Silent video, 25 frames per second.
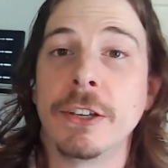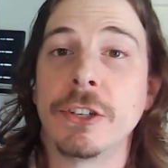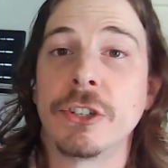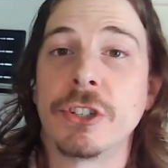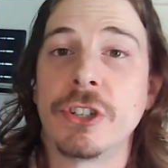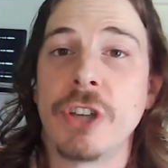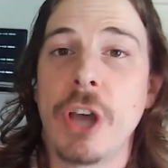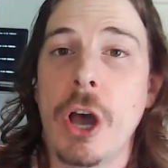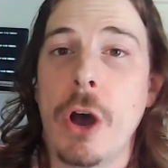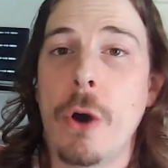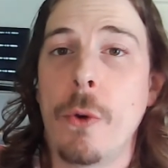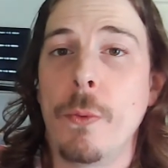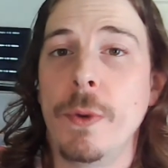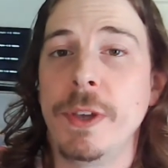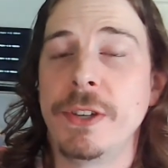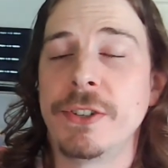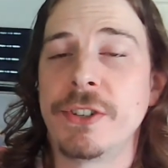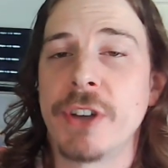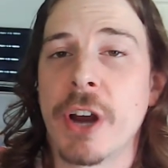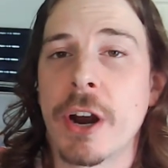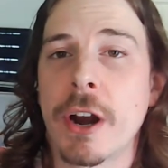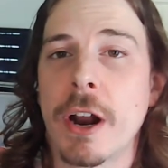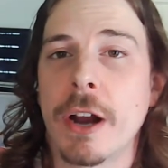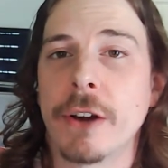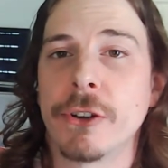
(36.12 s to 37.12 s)
So, we
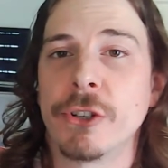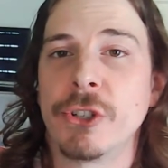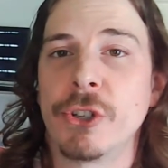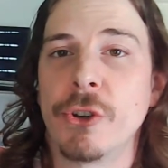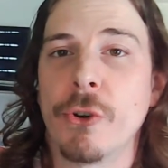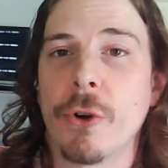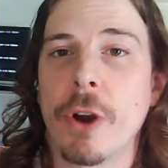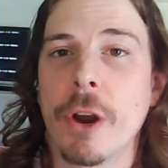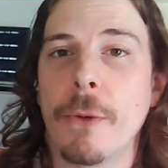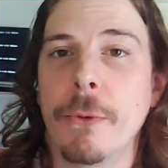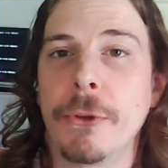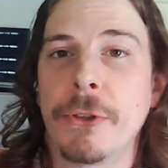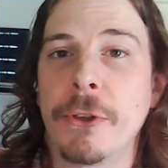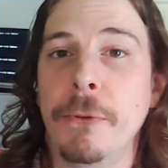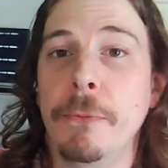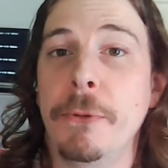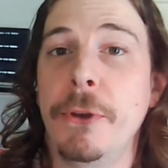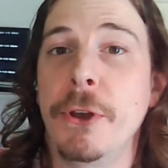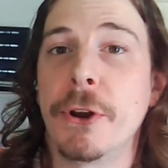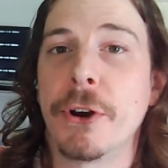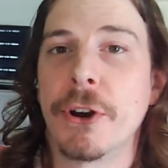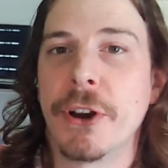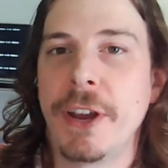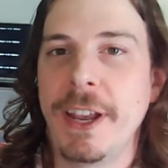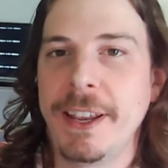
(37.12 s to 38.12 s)
start our story with
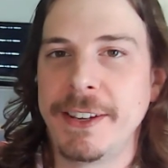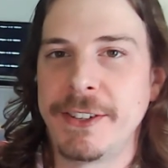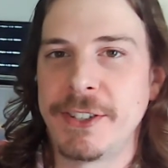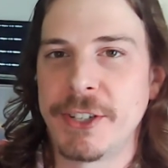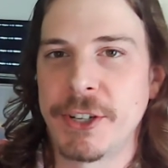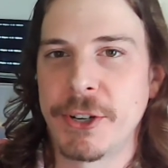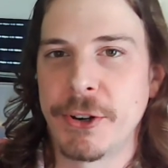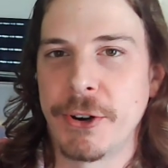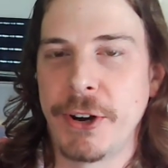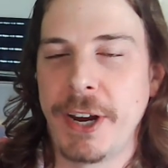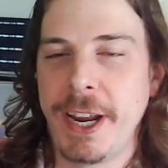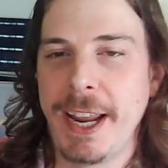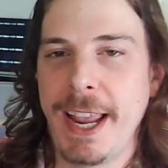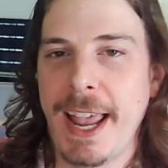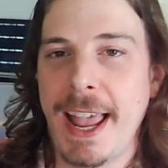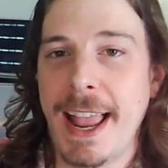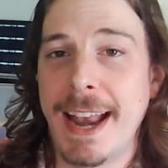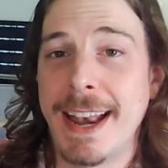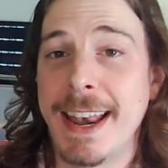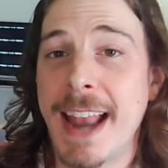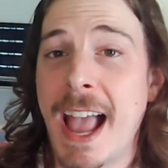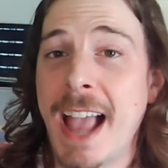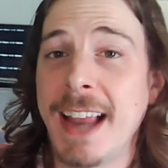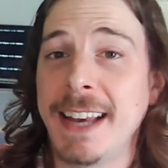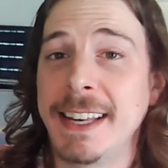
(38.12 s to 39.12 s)
computer history
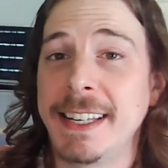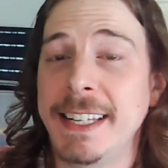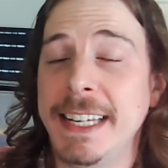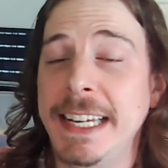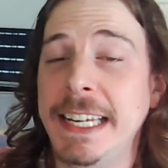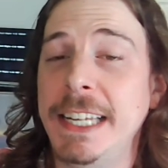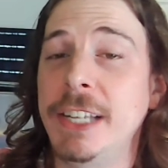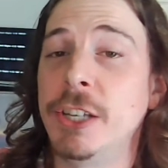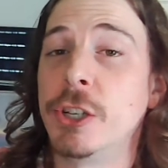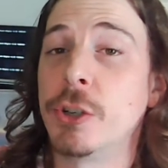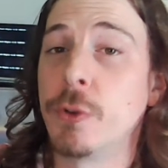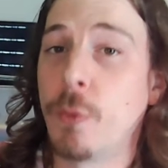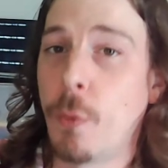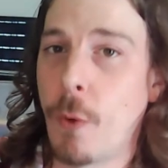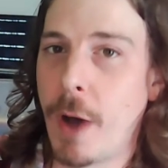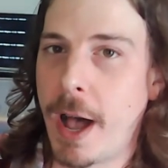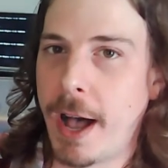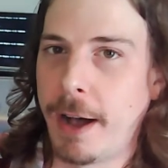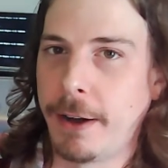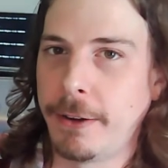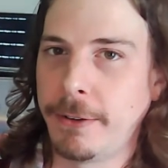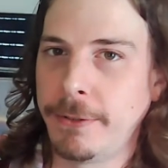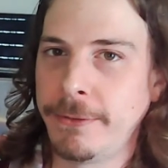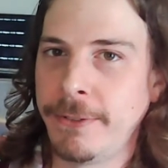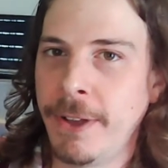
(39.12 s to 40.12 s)
in
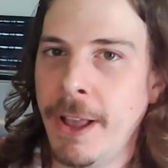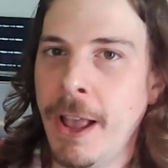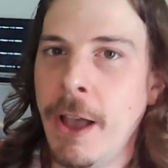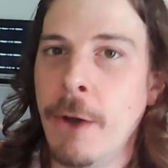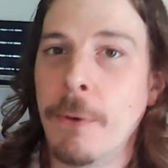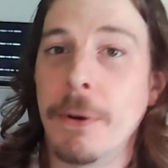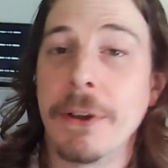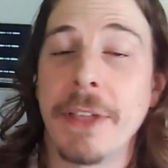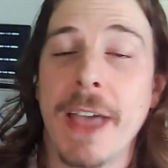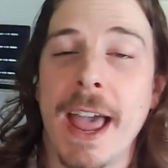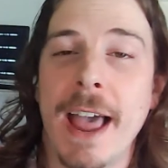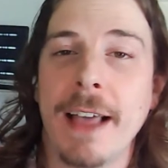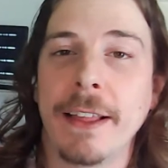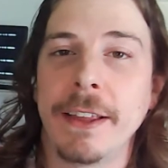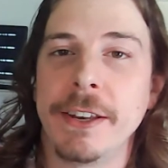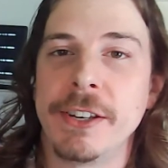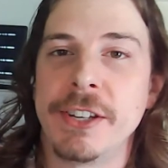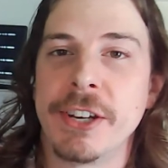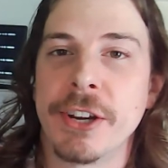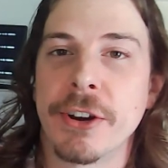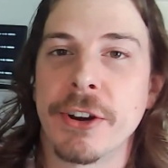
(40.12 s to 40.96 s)
1912 with Alan